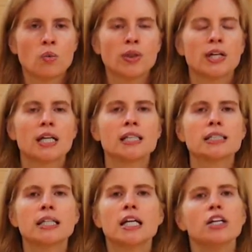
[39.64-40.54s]
With the
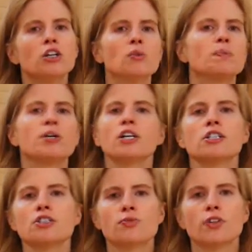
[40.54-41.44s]
continued
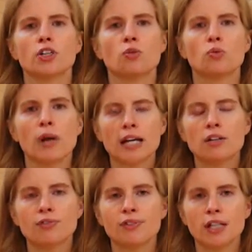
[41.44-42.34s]
push for
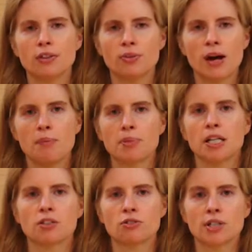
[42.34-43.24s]
greater
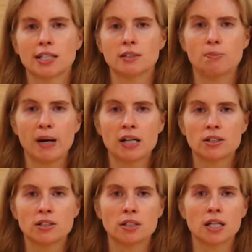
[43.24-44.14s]
philanthropic
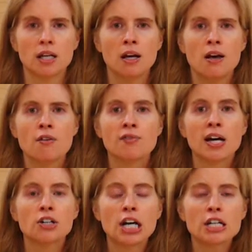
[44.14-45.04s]
transparency,
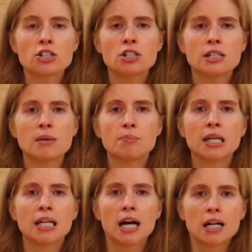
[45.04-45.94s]
foundations have
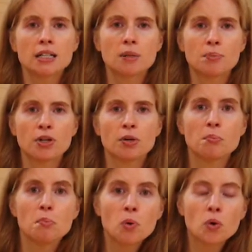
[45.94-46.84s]
begun to
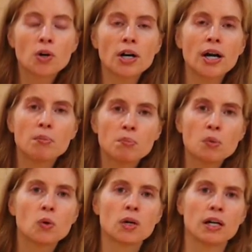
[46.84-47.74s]
put more and
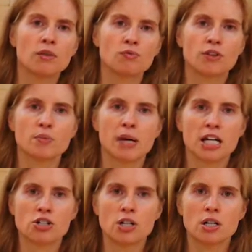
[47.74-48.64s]
more
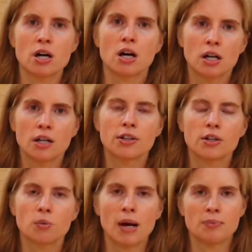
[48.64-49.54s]
information on
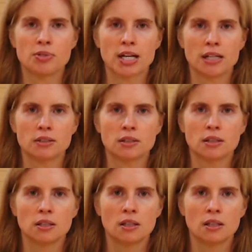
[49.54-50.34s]
their websites.